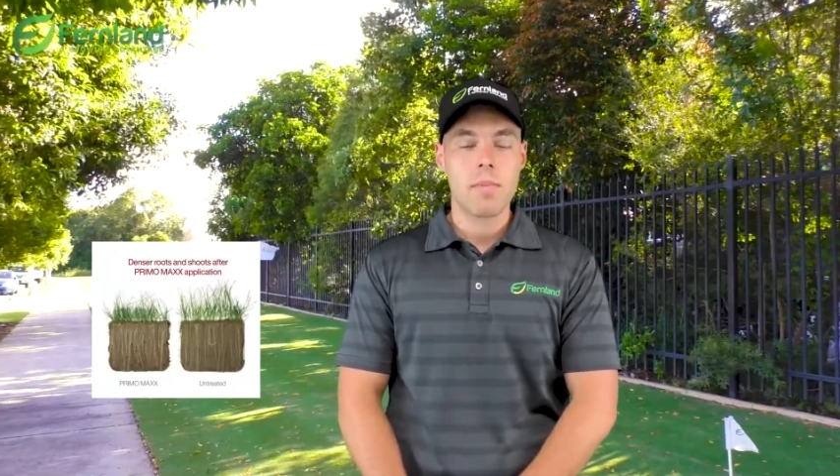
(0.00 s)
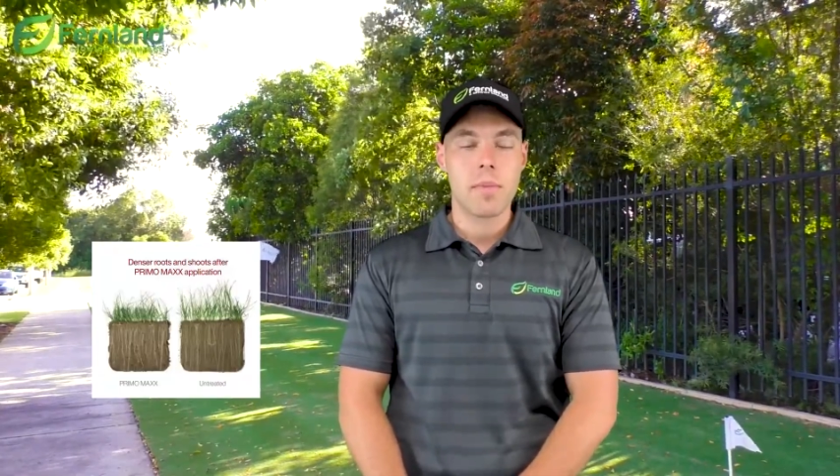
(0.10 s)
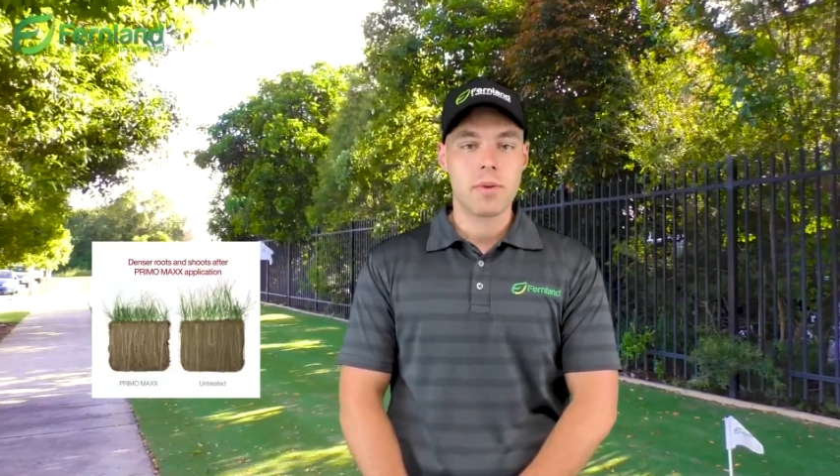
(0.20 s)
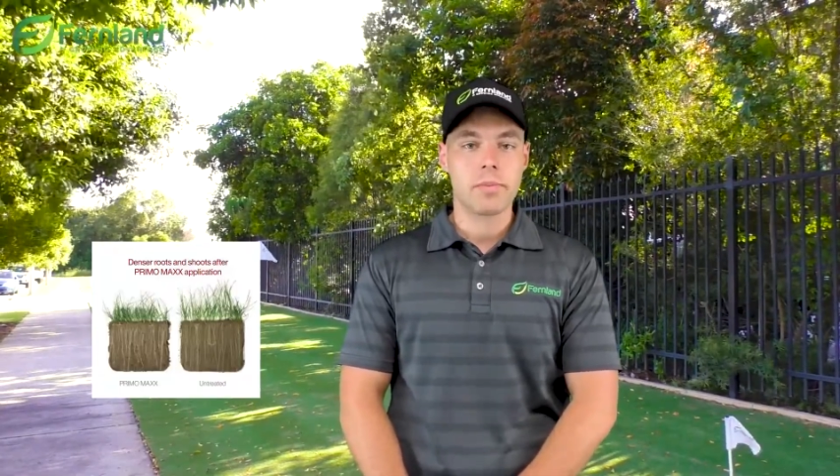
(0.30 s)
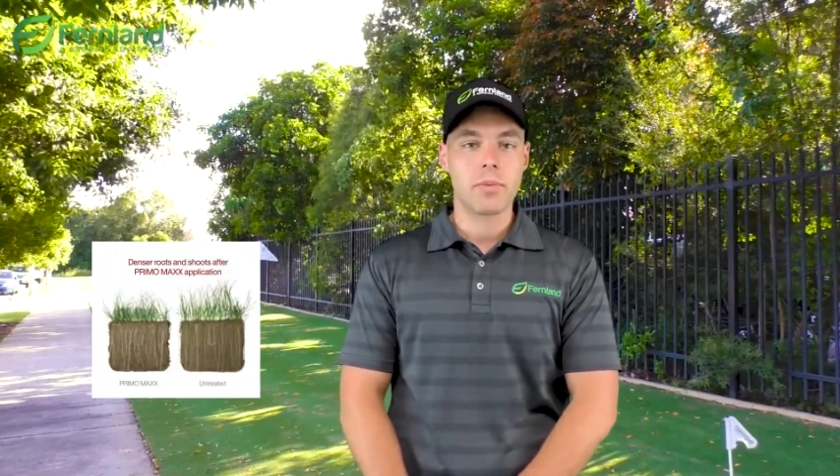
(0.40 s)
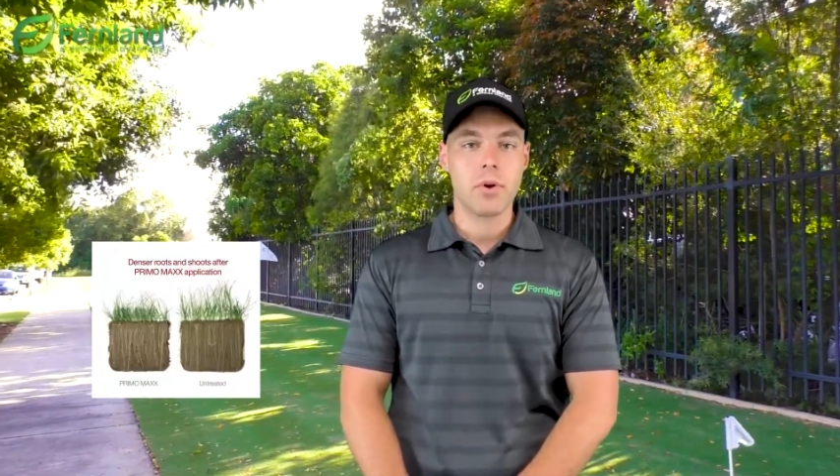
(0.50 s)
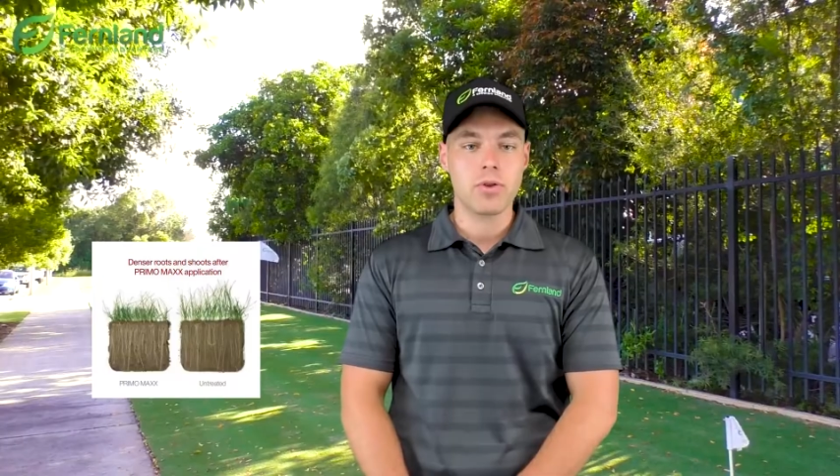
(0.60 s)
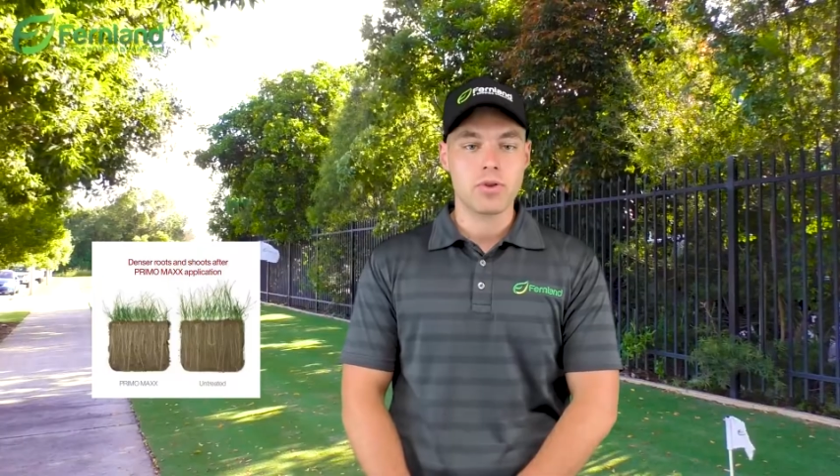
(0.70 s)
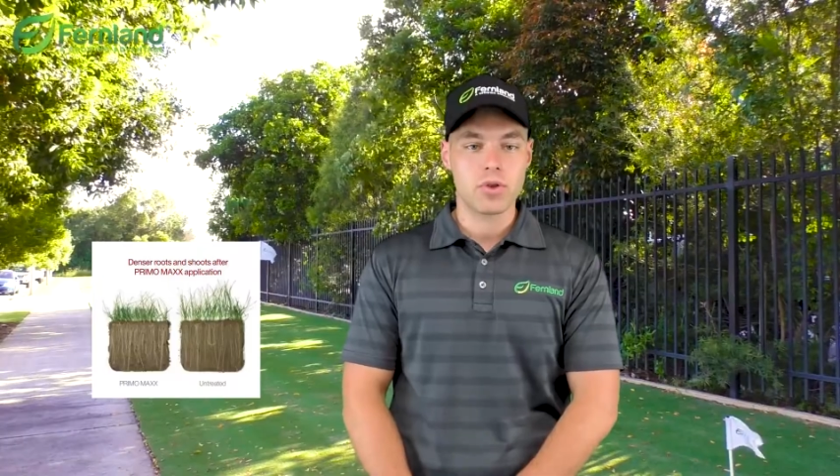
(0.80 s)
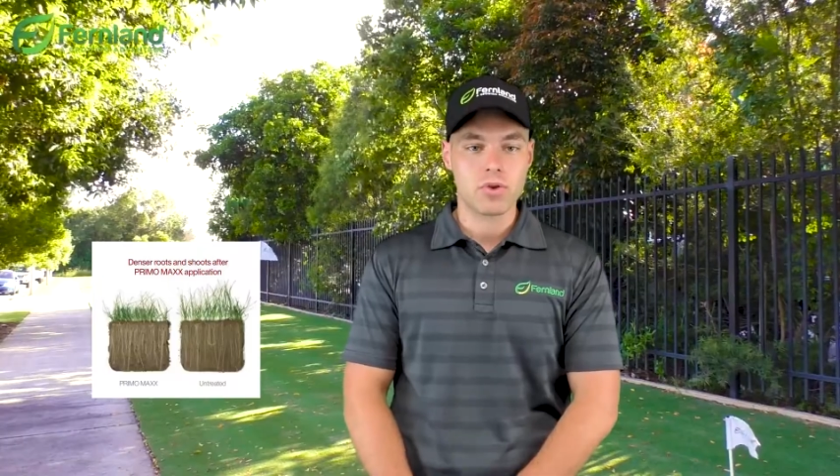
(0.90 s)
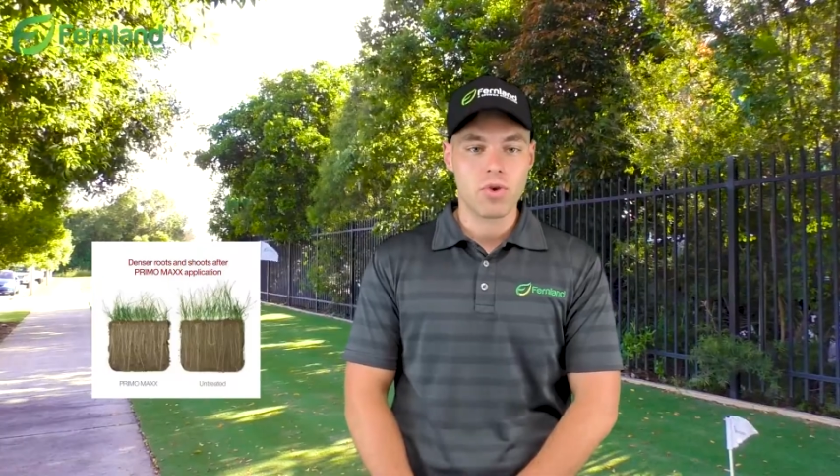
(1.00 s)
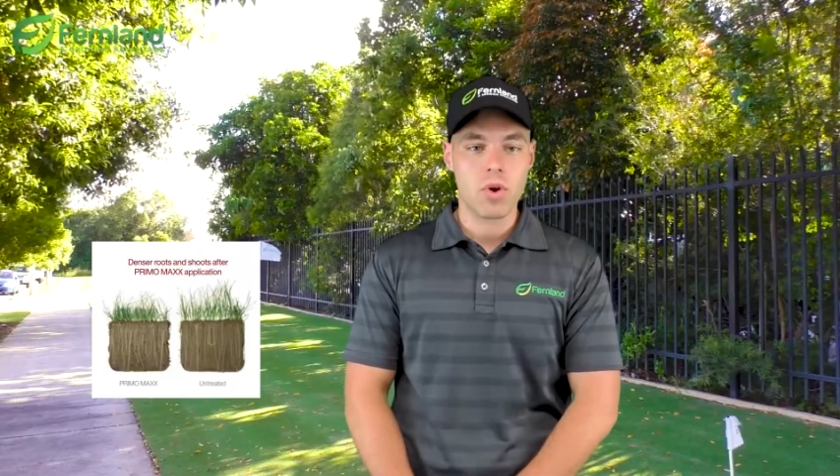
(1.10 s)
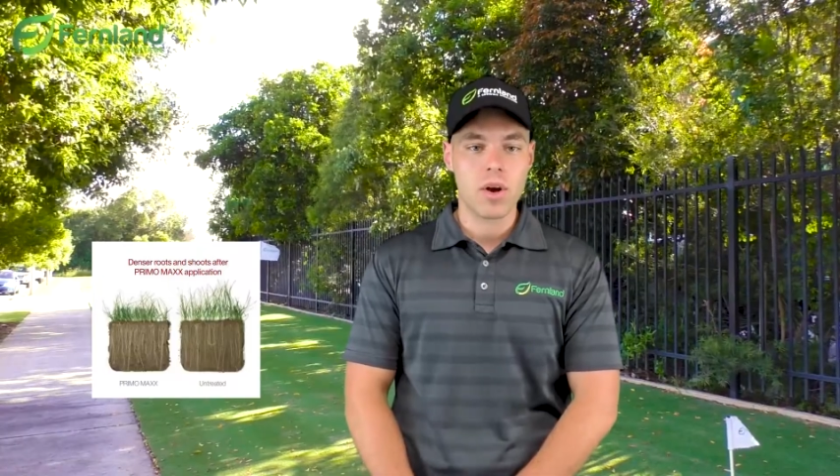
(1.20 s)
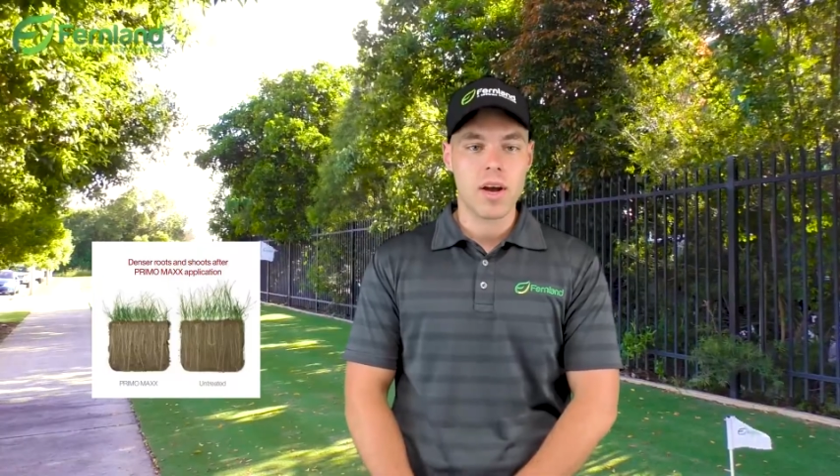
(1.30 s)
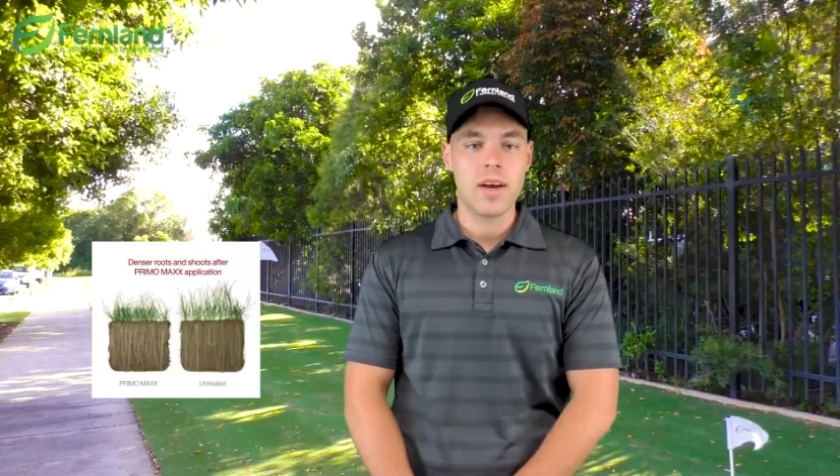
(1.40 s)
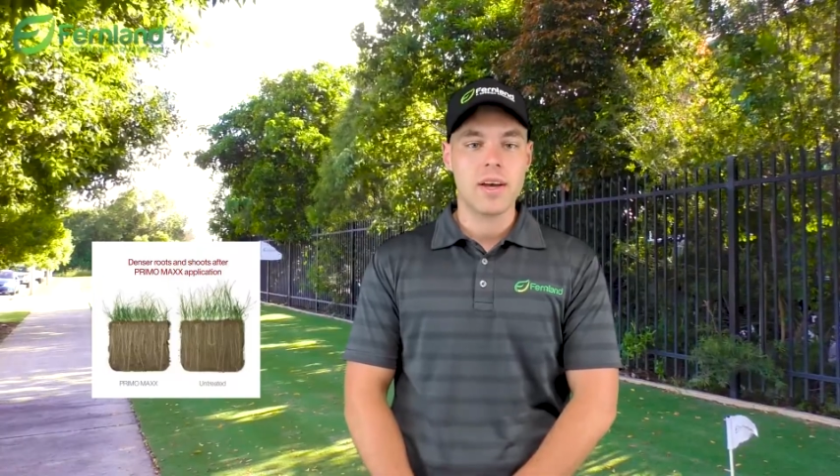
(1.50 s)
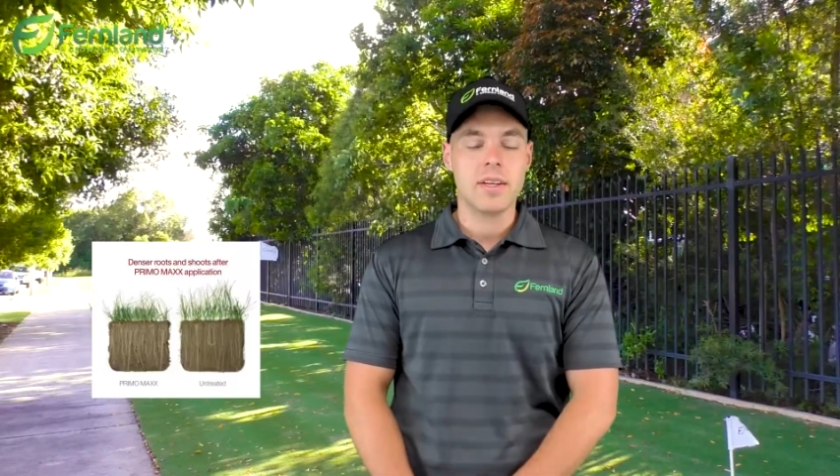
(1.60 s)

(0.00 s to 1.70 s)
but it promotes a stronger,